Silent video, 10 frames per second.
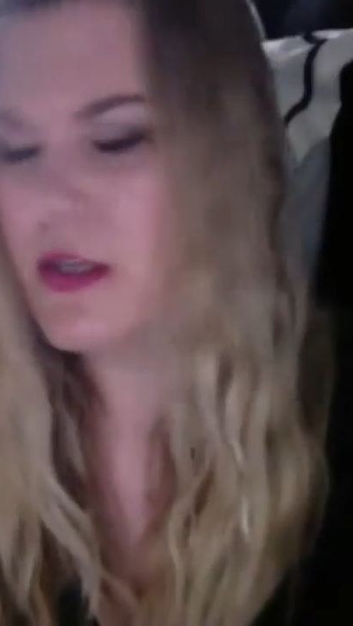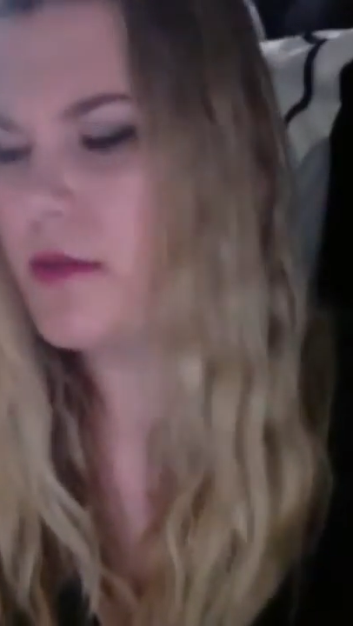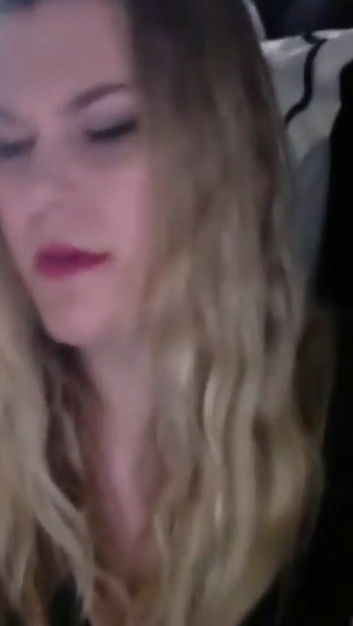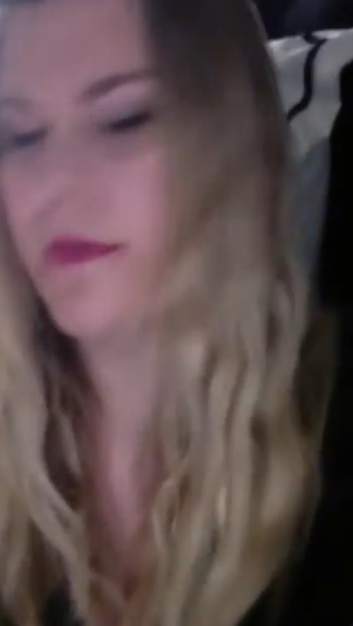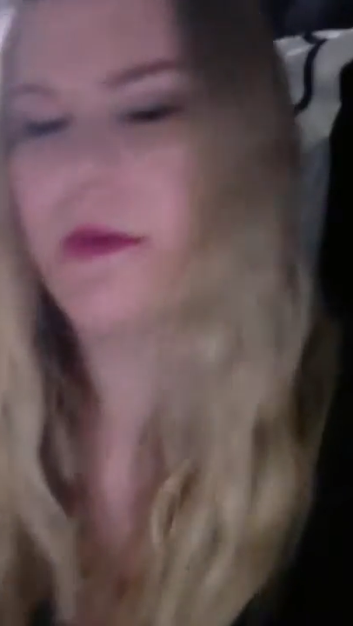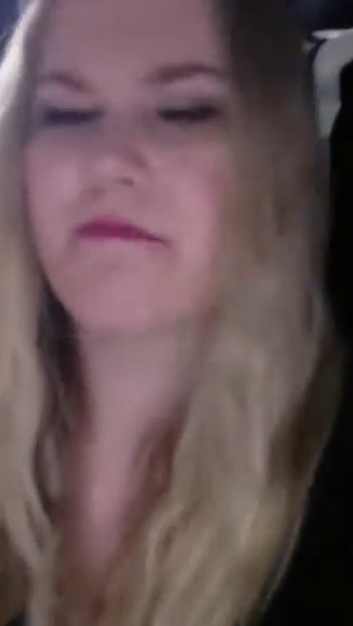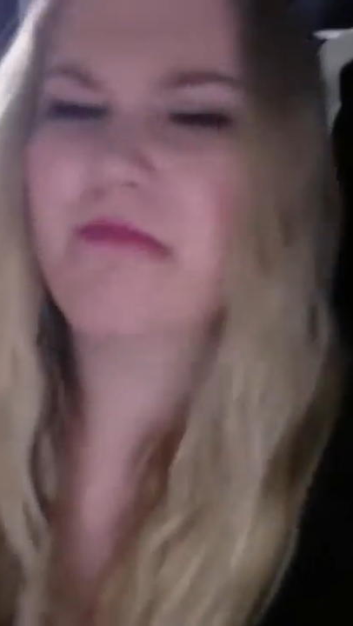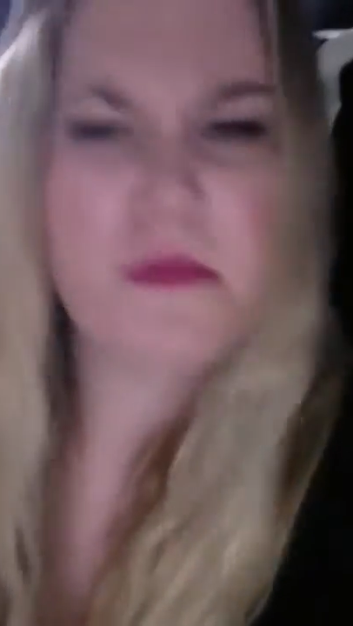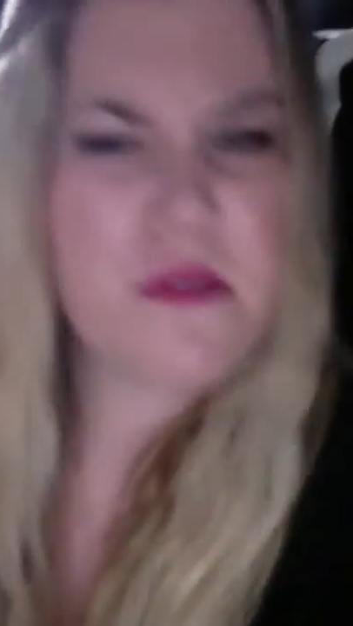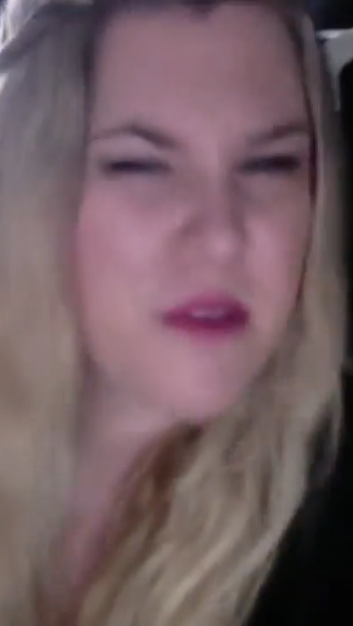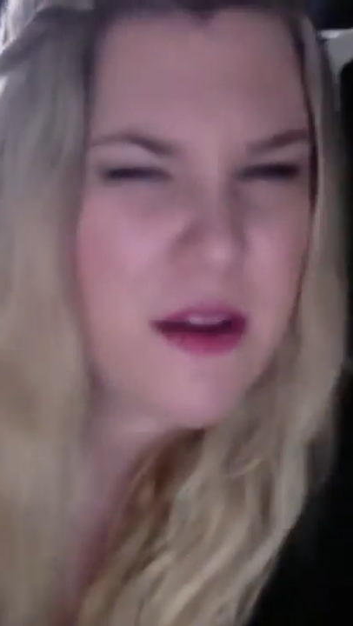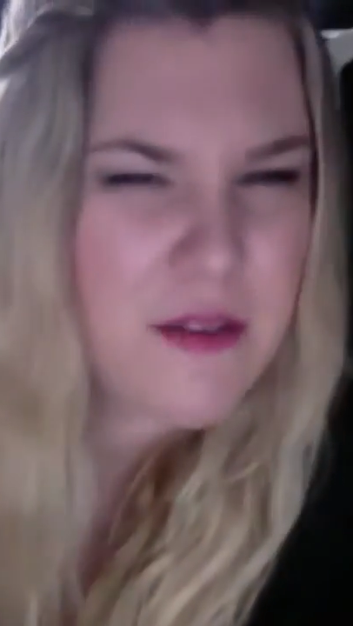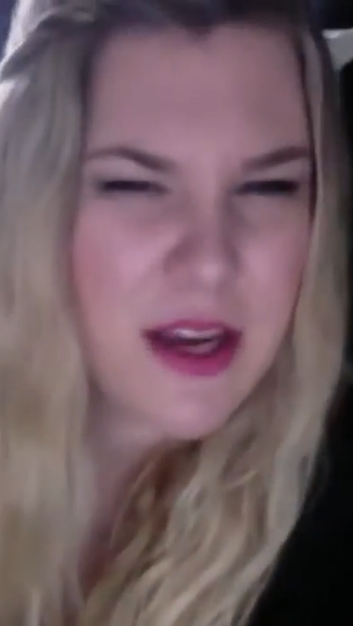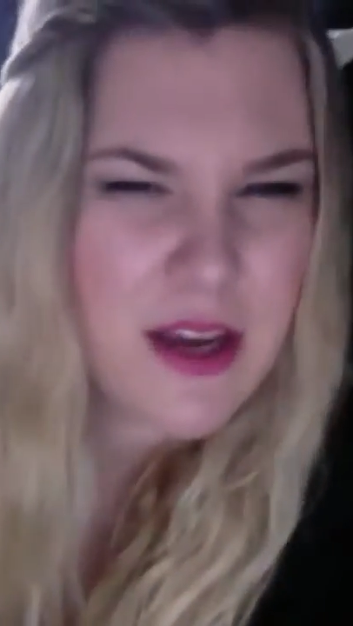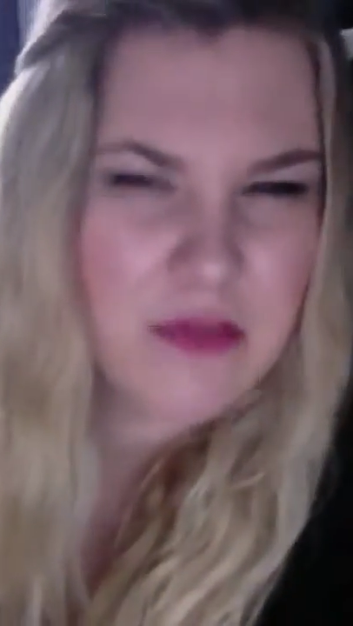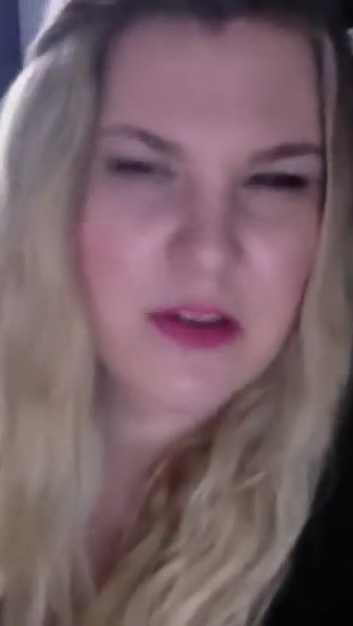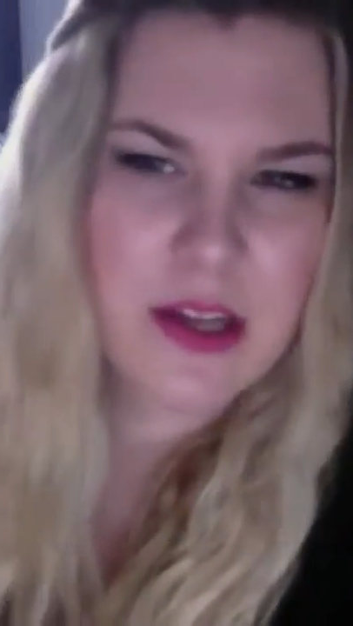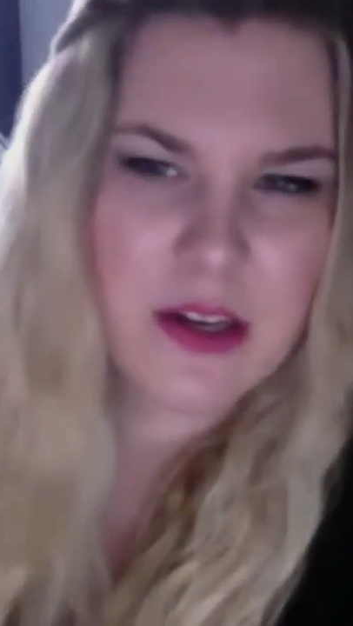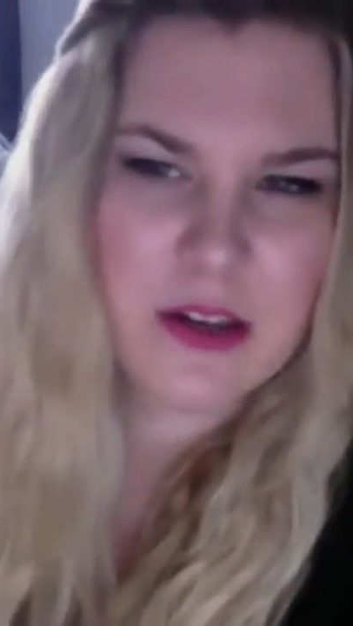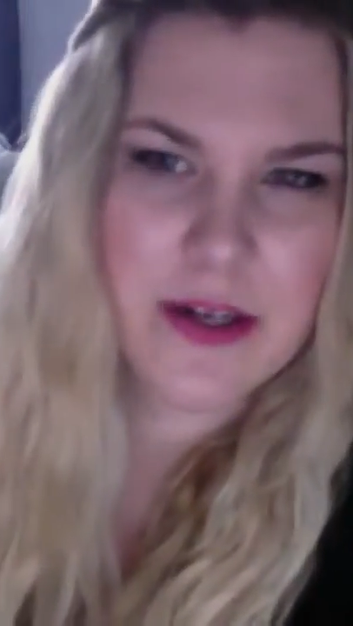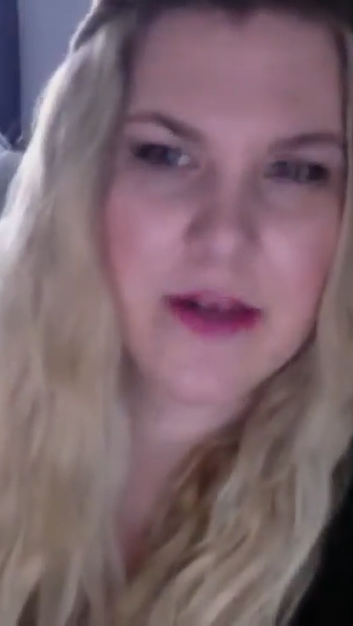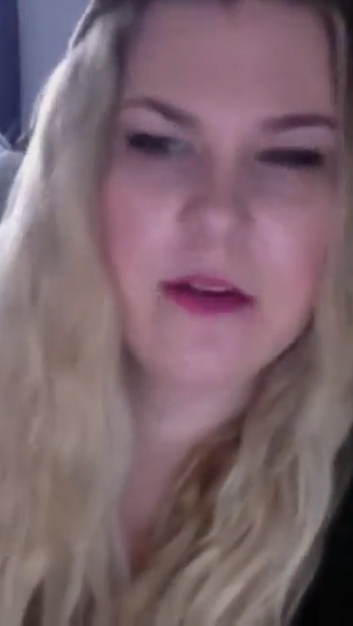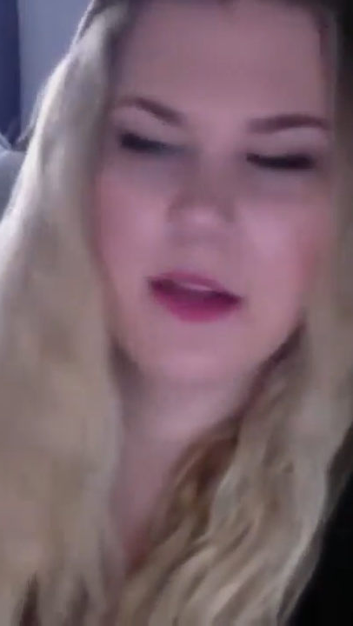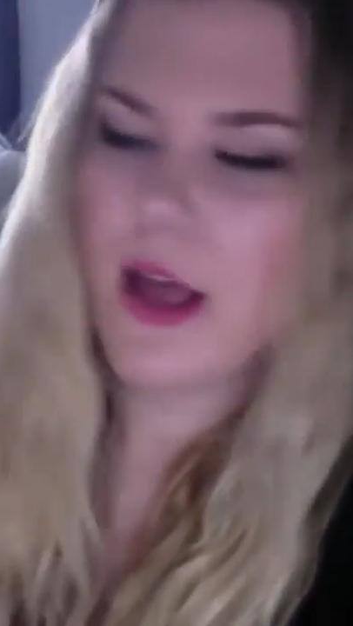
Maybe maybe five and a half, I don't know.